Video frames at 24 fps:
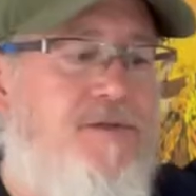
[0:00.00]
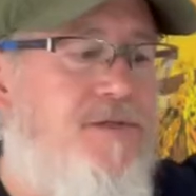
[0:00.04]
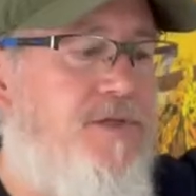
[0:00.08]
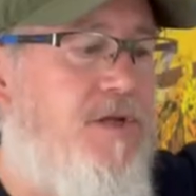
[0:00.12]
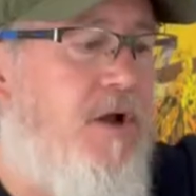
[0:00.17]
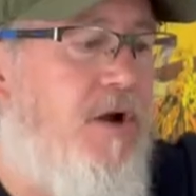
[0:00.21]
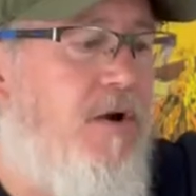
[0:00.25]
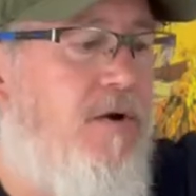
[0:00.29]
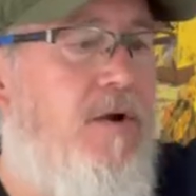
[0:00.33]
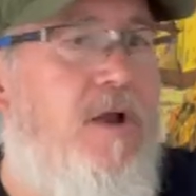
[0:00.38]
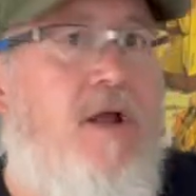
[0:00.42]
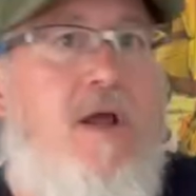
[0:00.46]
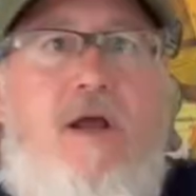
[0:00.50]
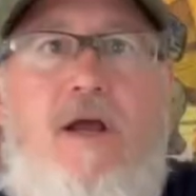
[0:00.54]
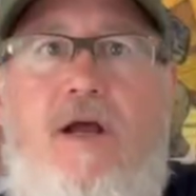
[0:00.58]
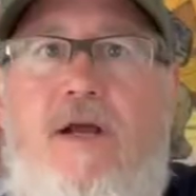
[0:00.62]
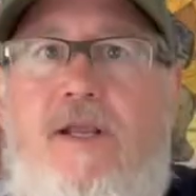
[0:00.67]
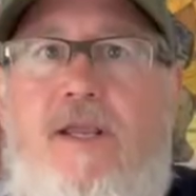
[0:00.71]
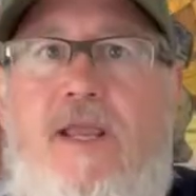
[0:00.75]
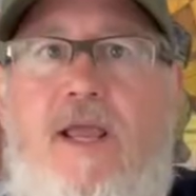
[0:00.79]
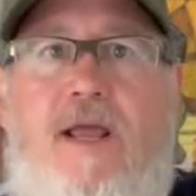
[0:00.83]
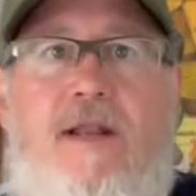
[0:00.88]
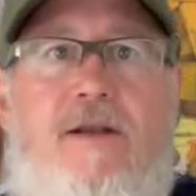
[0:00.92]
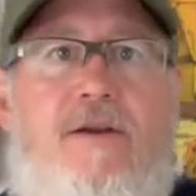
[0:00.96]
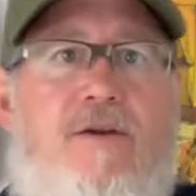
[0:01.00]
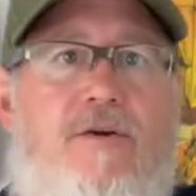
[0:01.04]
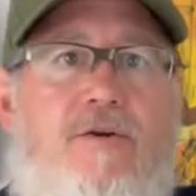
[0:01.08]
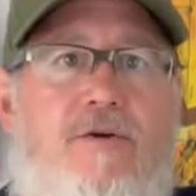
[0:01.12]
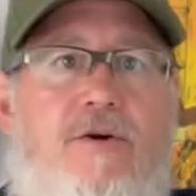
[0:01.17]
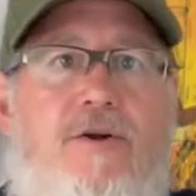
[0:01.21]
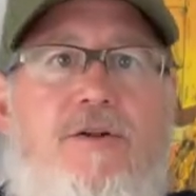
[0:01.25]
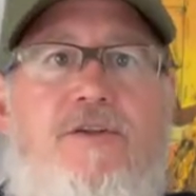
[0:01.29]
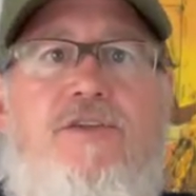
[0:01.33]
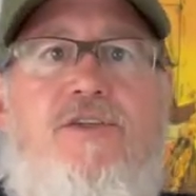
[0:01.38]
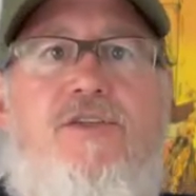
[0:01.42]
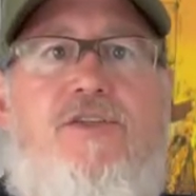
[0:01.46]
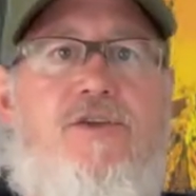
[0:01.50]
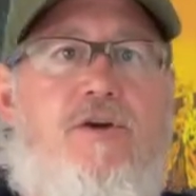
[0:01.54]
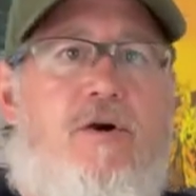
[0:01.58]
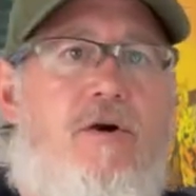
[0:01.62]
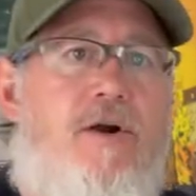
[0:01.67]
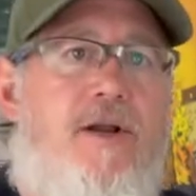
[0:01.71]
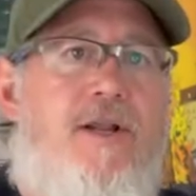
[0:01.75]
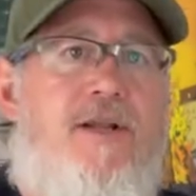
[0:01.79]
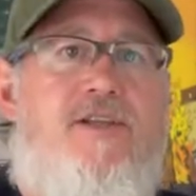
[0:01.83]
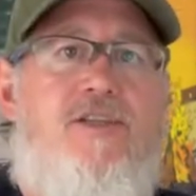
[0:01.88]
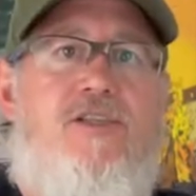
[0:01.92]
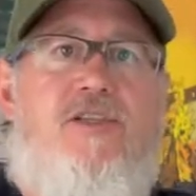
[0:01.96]
So again, good,
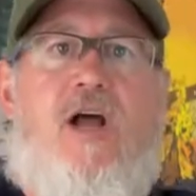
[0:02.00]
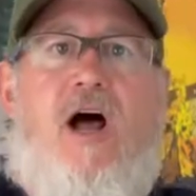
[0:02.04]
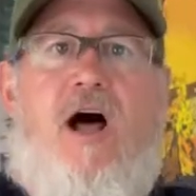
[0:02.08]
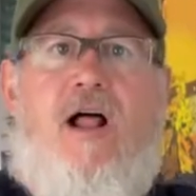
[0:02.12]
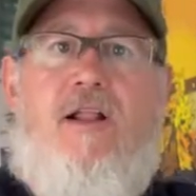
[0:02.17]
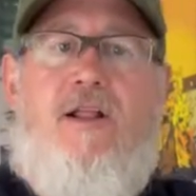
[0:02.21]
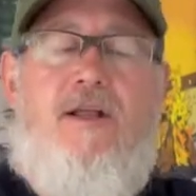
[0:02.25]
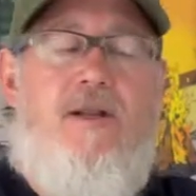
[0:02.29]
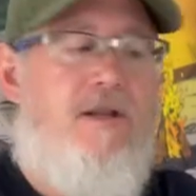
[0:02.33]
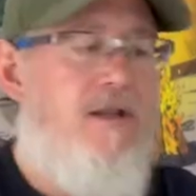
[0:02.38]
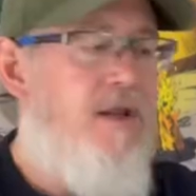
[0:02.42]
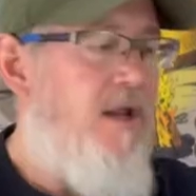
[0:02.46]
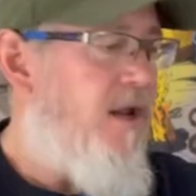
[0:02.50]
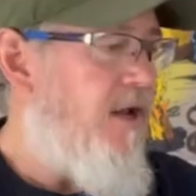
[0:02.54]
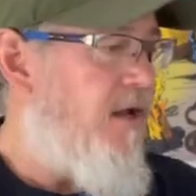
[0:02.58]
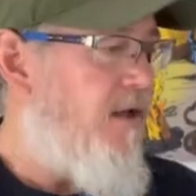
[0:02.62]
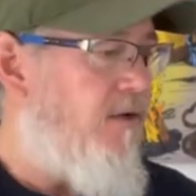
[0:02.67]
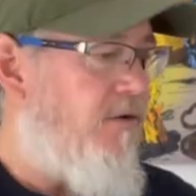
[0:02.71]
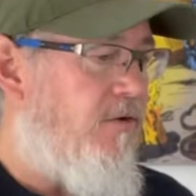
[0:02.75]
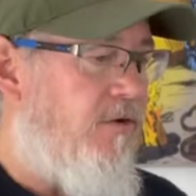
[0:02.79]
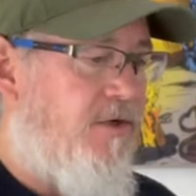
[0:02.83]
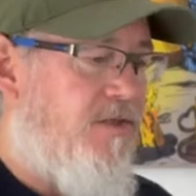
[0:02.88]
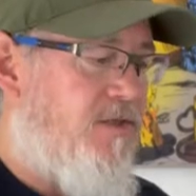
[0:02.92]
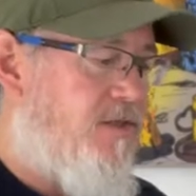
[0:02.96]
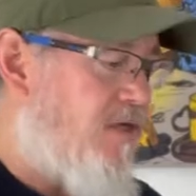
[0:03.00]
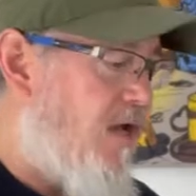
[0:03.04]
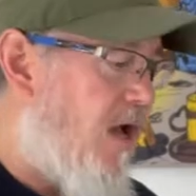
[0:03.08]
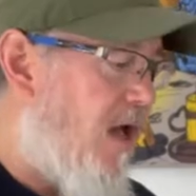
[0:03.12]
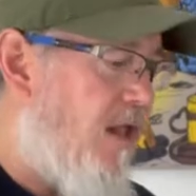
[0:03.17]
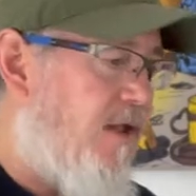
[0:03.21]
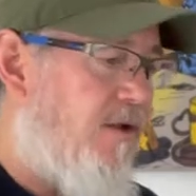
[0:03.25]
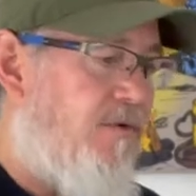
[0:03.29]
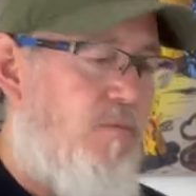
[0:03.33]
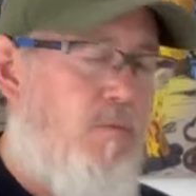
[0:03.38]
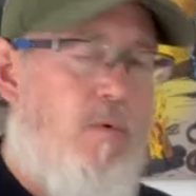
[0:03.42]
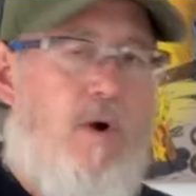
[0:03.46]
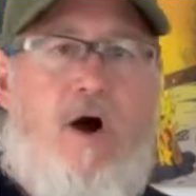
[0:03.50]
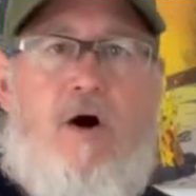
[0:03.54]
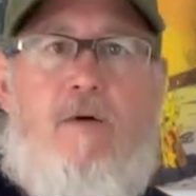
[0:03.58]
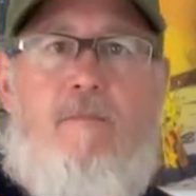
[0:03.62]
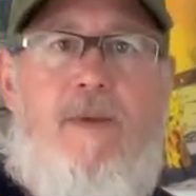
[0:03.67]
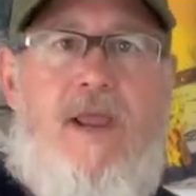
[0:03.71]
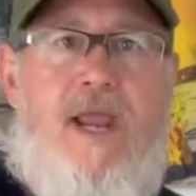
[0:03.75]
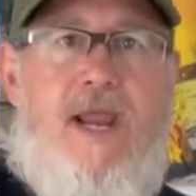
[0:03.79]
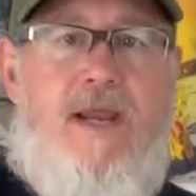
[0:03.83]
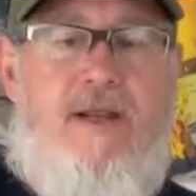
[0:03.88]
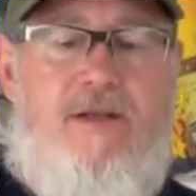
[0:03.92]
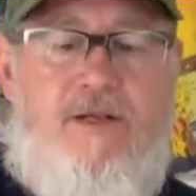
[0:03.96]
sturdy, solid, and looks solid,
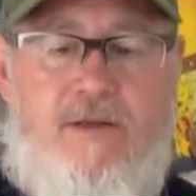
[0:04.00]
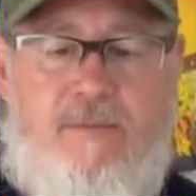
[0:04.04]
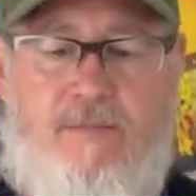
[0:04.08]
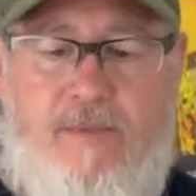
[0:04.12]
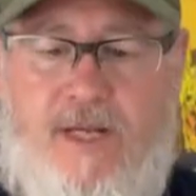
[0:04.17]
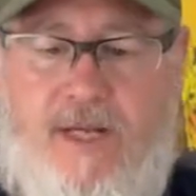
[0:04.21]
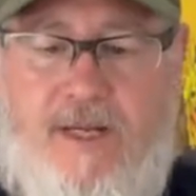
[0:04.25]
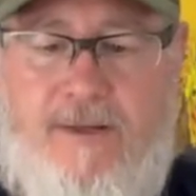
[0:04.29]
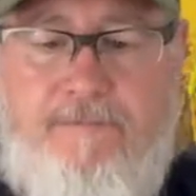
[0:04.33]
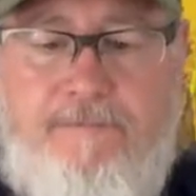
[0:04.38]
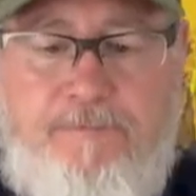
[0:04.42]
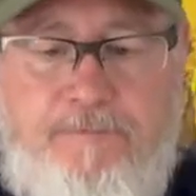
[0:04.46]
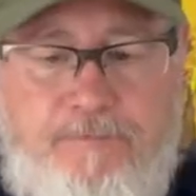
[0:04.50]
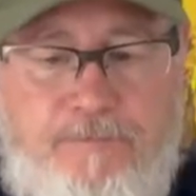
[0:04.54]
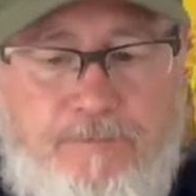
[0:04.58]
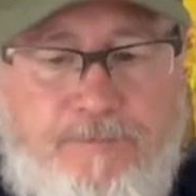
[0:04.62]
well-made to me.